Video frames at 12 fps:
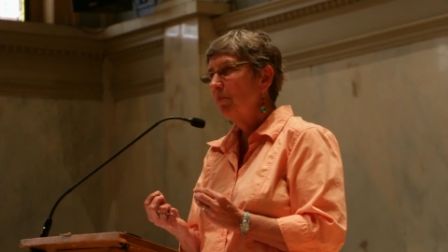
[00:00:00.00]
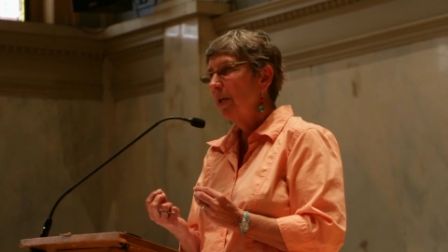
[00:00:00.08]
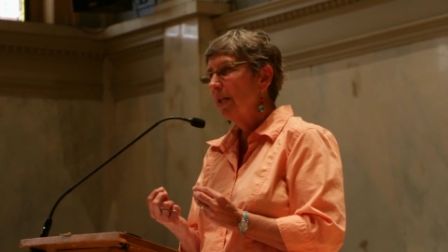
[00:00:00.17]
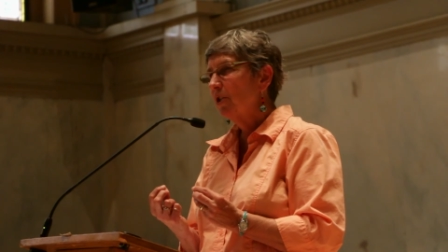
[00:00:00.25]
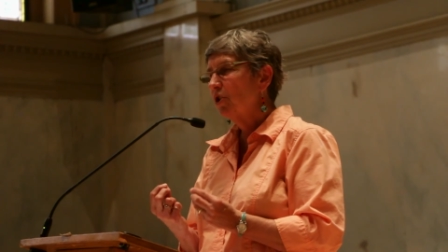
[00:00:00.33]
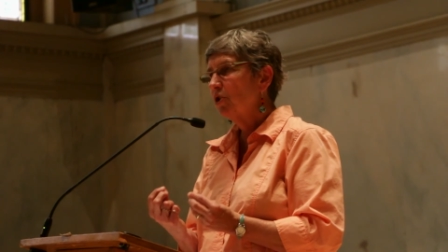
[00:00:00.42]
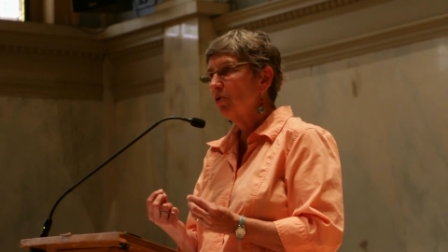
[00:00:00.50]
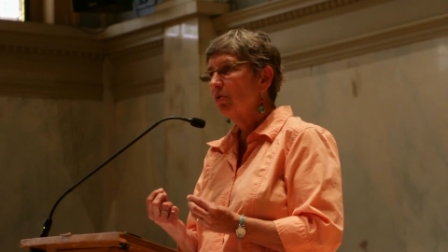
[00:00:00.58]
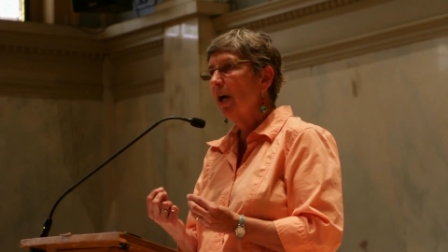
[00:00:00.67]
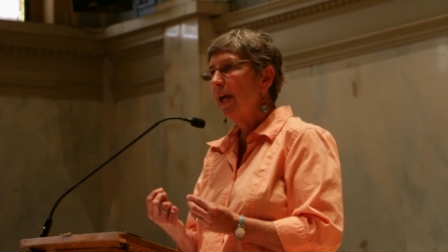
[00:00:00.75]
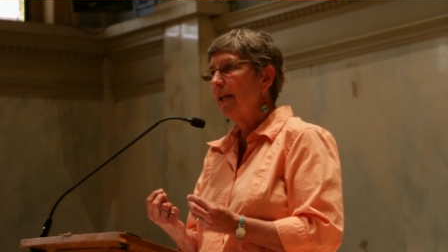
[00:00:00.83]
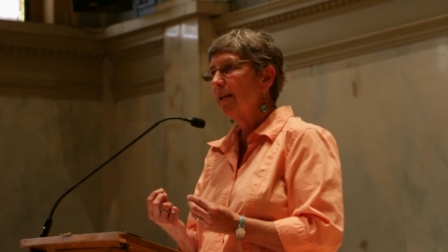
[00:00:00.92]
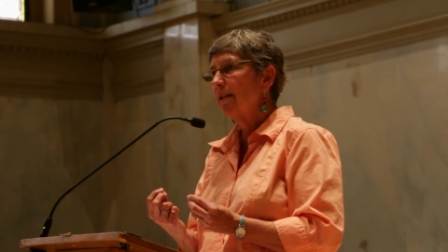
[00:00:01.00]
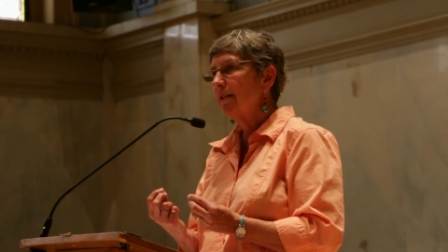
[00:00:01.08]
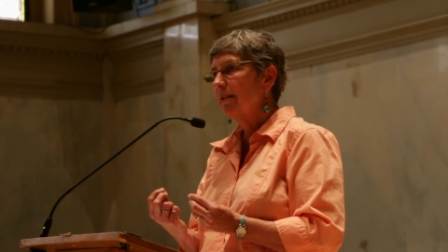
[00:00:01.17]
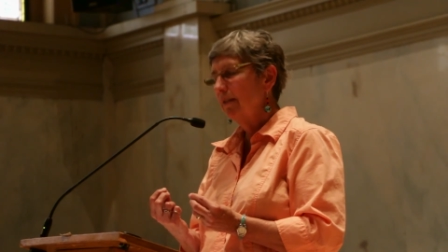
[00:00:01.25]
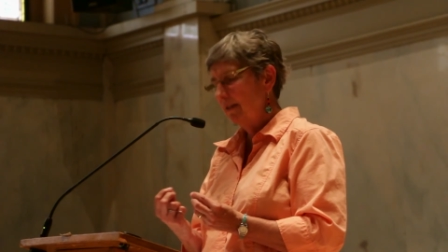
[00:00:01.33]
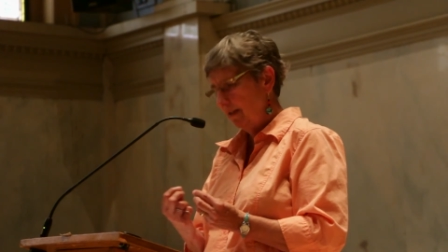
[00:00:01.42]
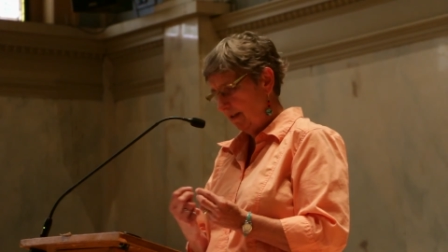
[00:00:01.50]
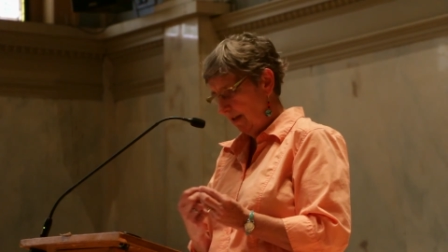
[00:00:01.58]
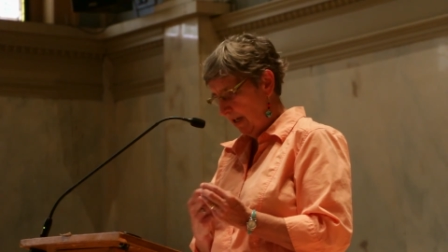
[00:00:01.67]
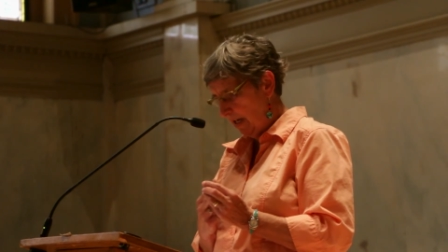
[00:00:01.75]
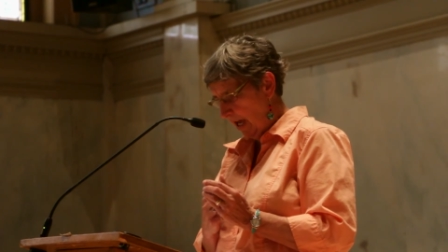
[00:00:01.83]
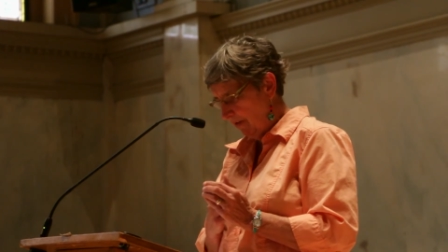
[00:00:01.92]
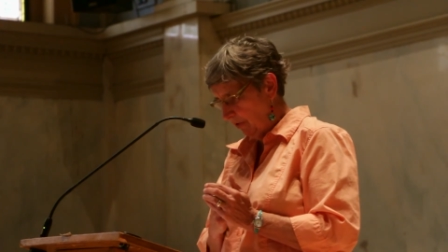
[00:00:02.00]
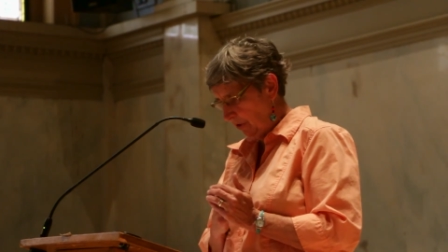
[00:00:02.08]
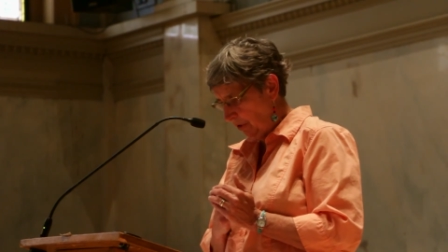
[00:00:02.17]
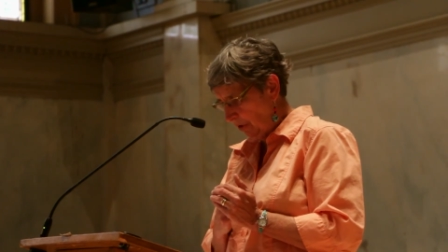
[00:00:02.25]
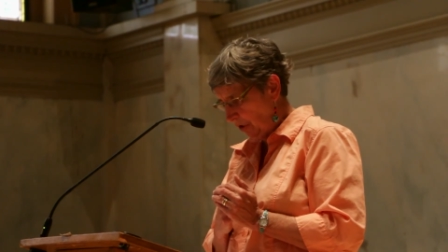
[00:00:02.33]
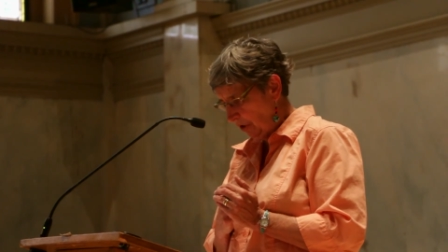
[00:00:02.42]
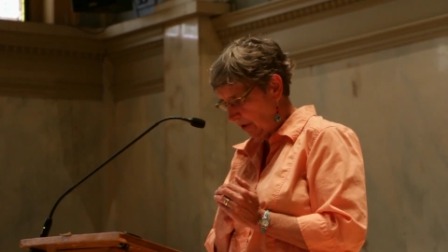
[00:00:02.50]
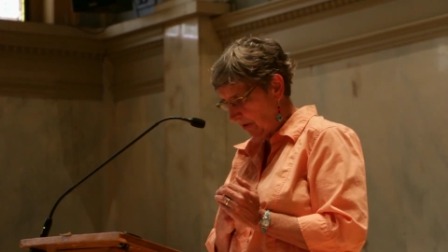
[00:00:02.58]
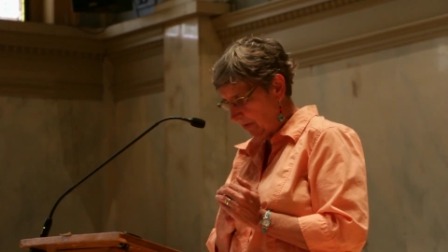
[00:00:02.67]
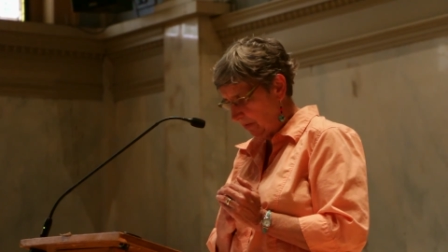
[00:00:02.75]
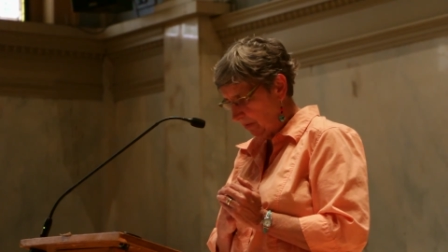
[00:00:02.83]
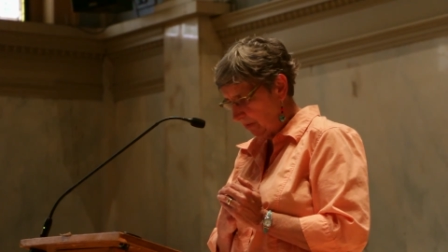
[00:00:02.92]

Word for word: being strength in evolution.